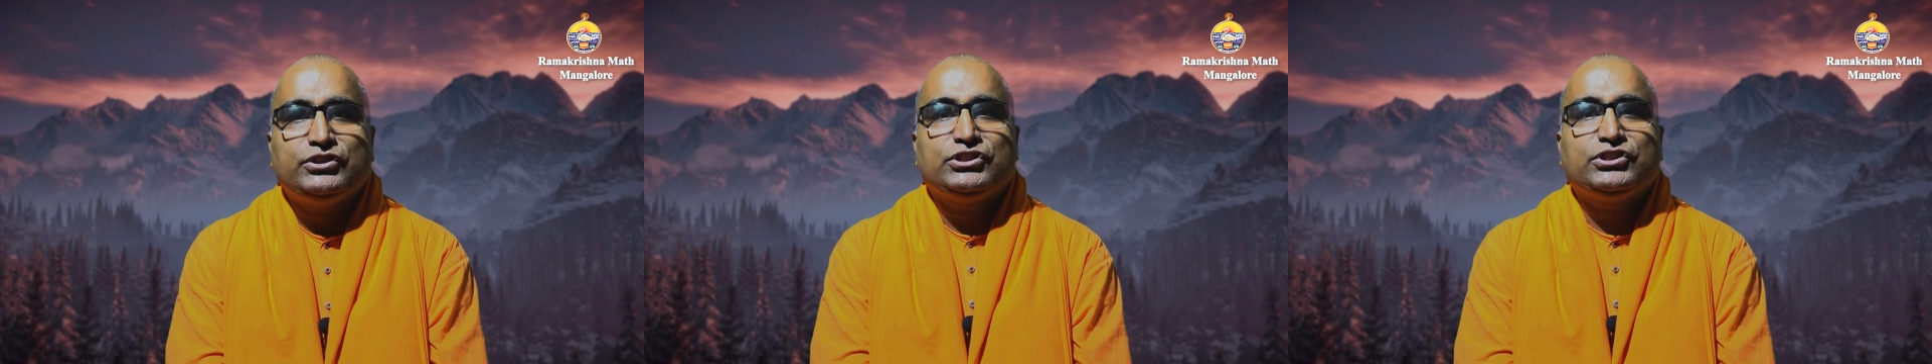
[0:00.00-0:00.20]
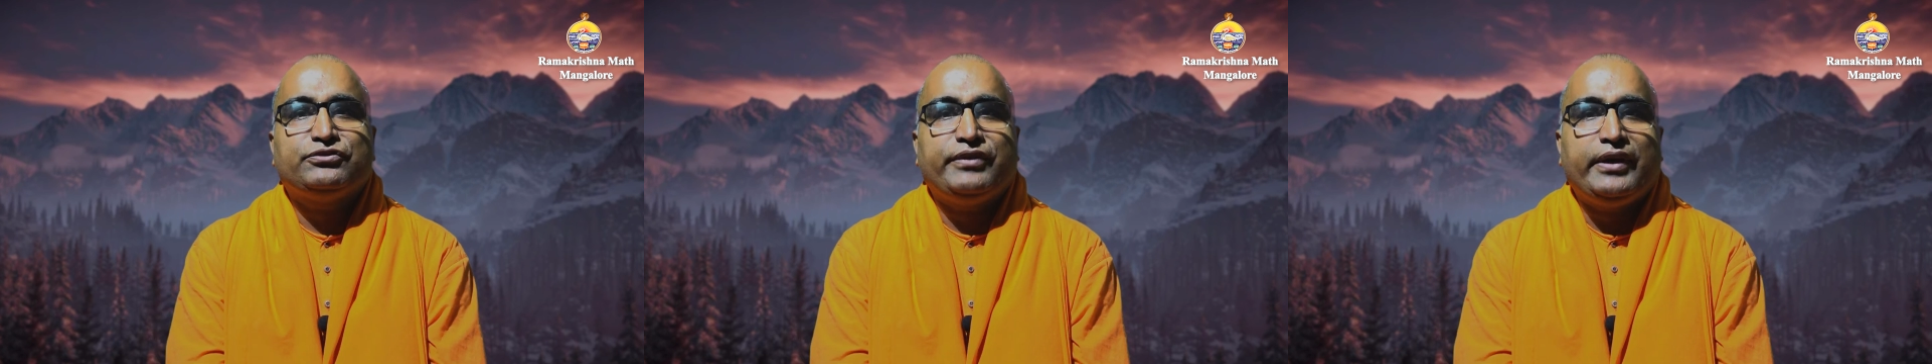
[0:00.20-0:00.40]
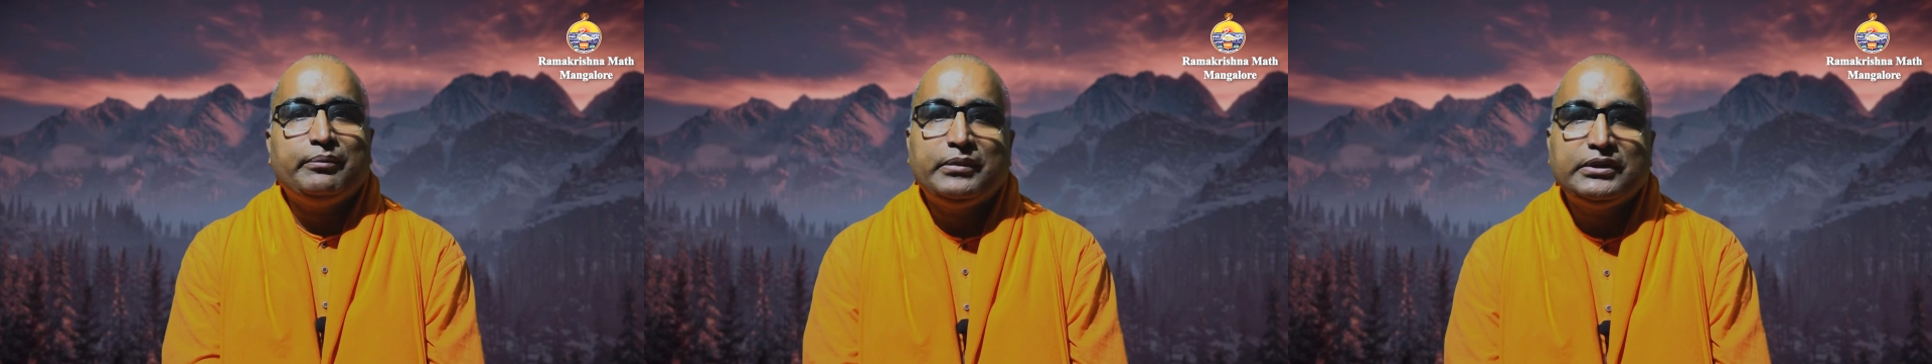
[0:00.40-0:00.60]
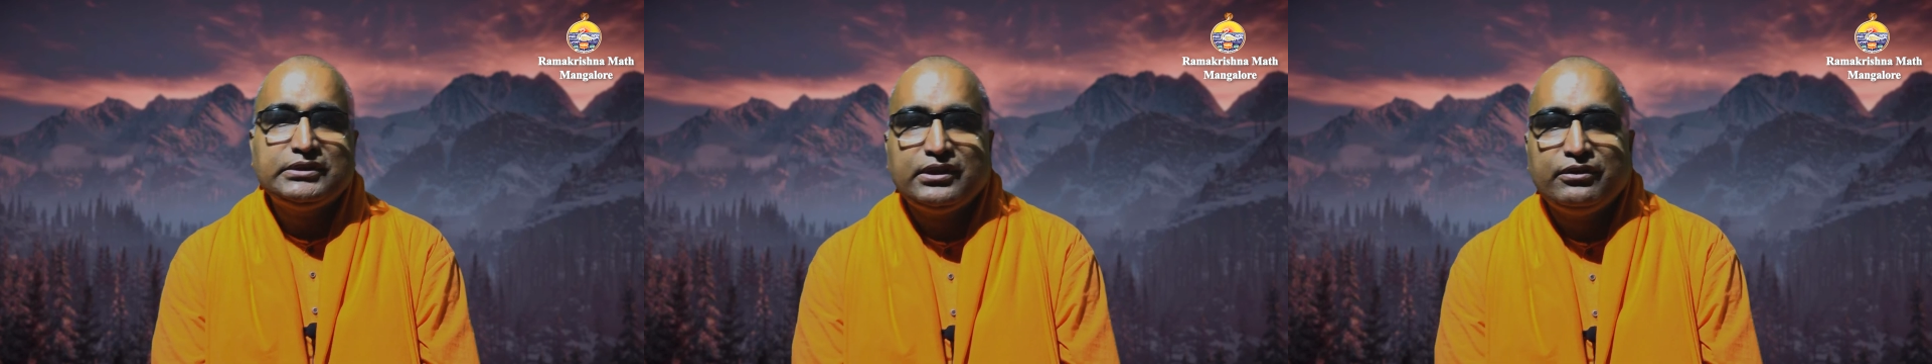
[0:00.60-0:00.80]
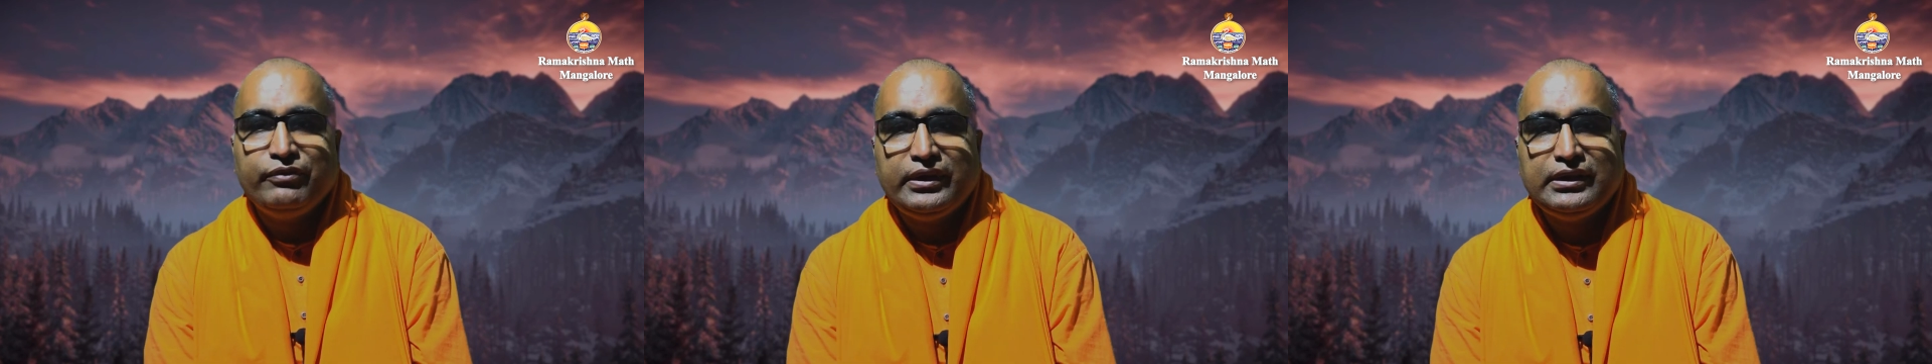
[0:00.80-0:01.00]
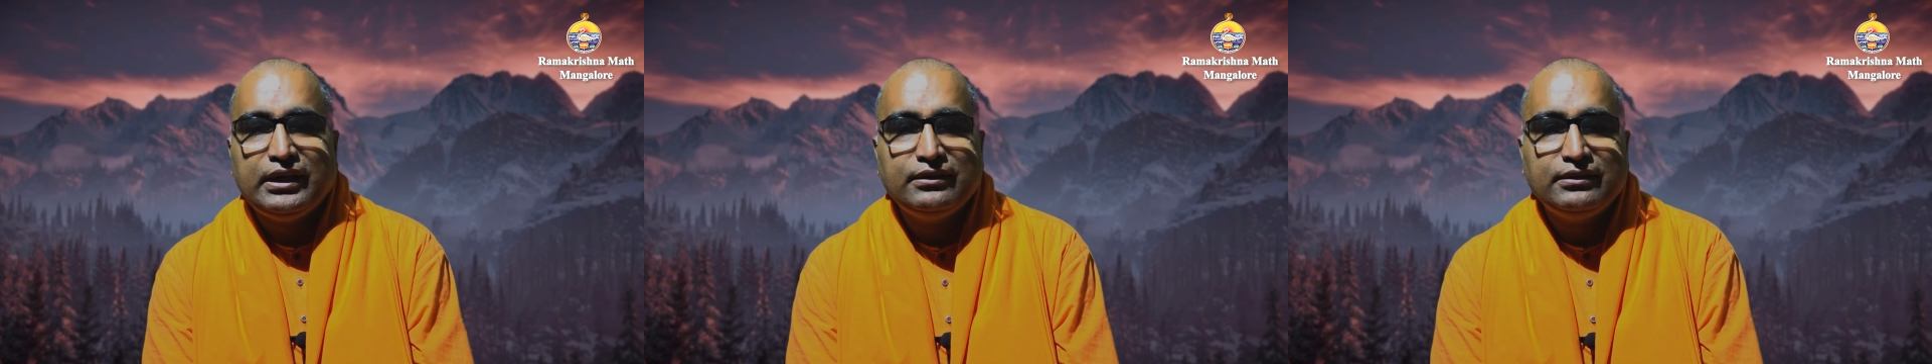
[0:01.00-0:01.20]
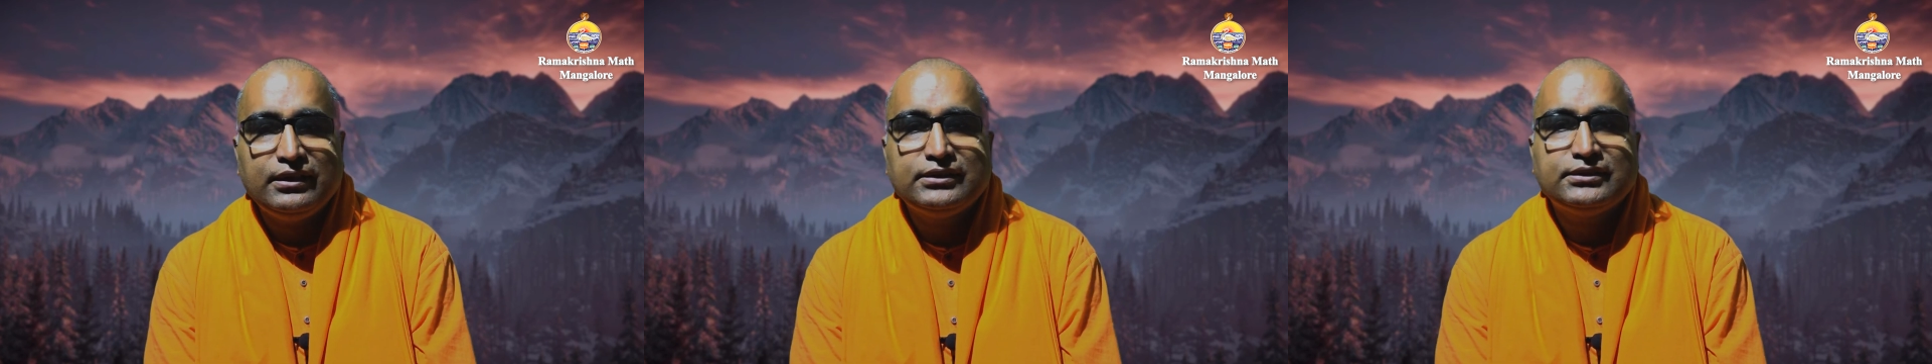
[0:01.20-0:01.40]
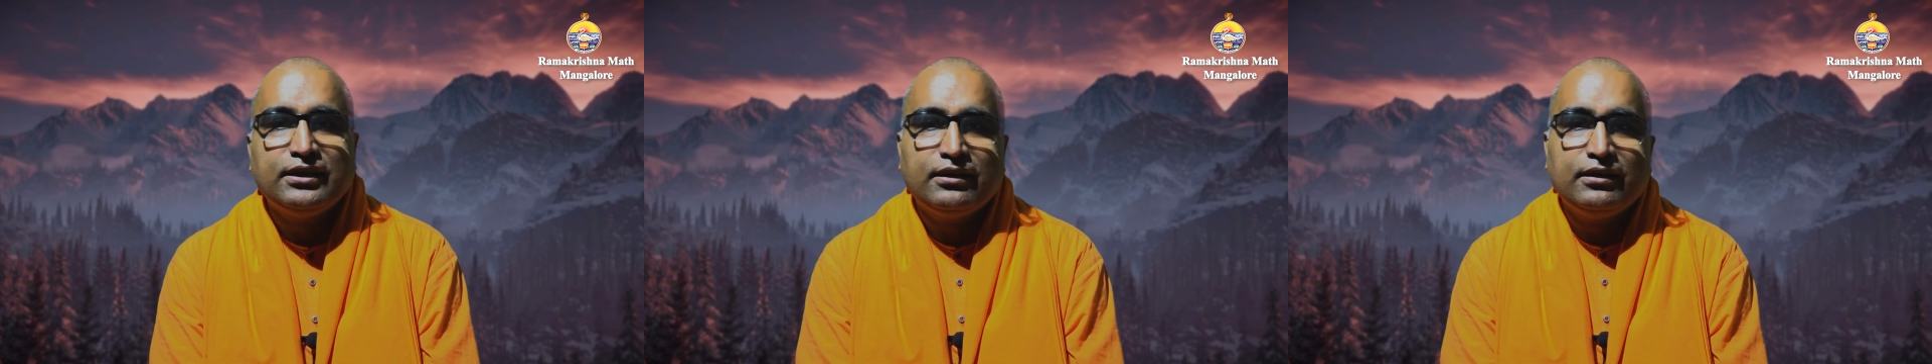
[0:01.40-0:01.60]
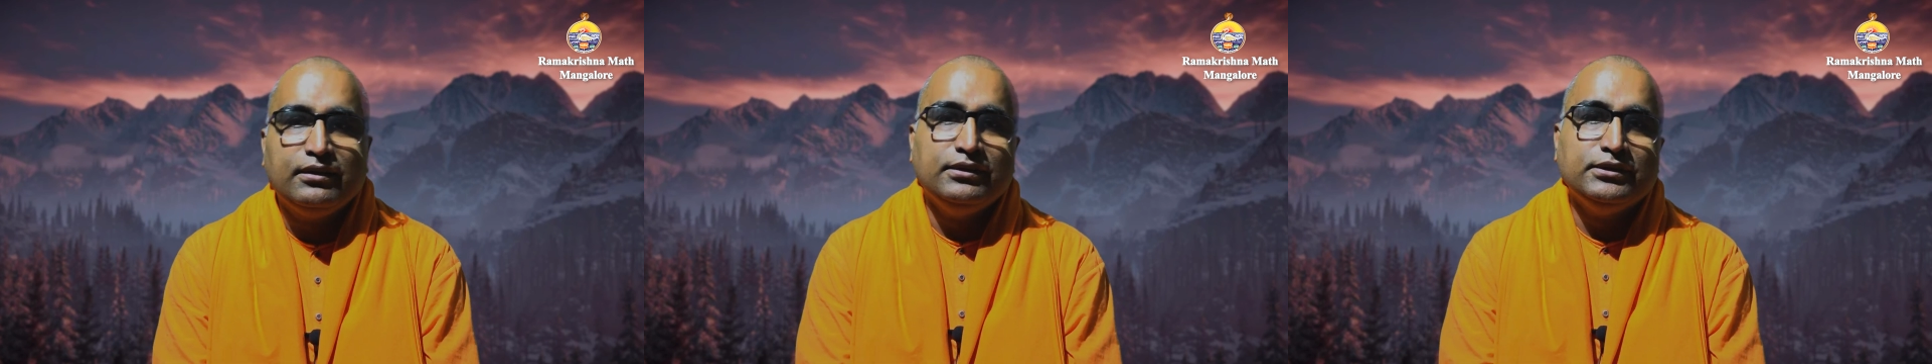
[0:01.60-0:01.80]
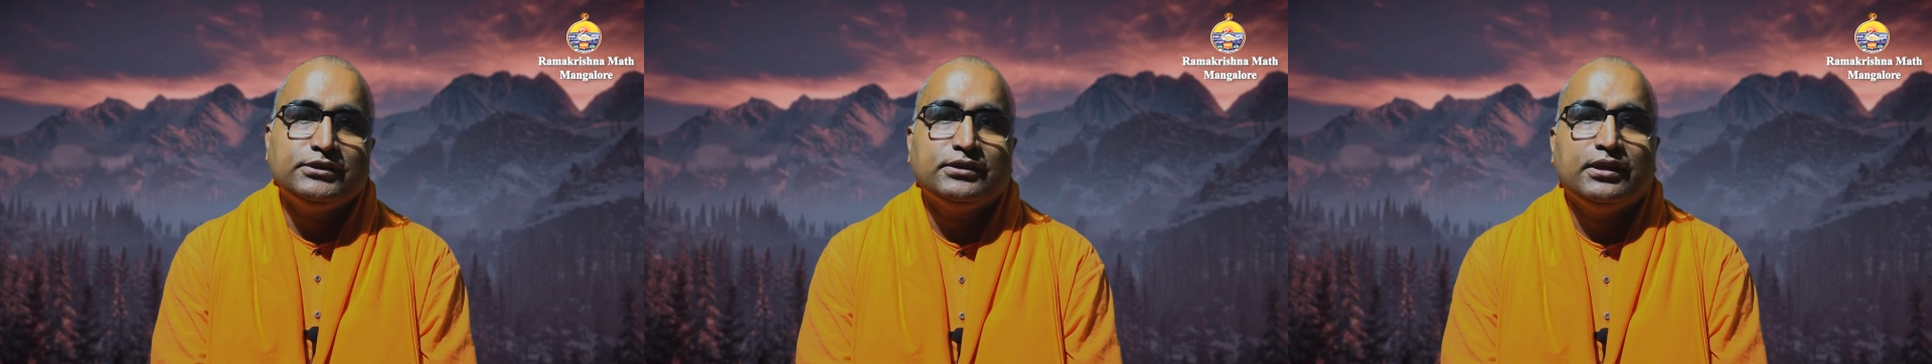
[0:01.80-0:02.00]
is famous in Vedantic
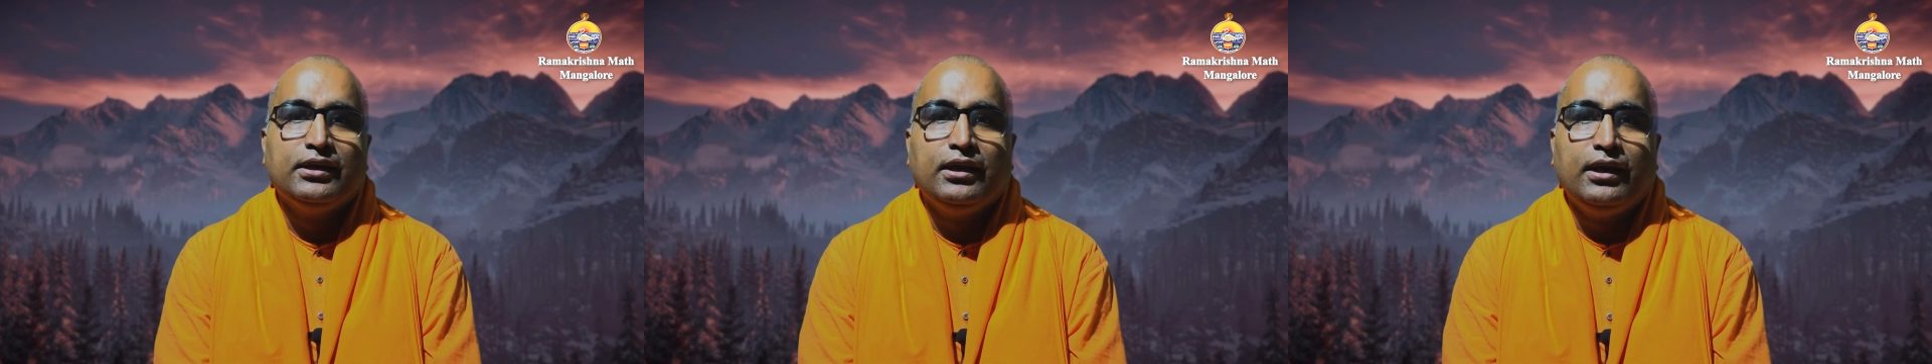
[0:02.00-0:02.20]
circles.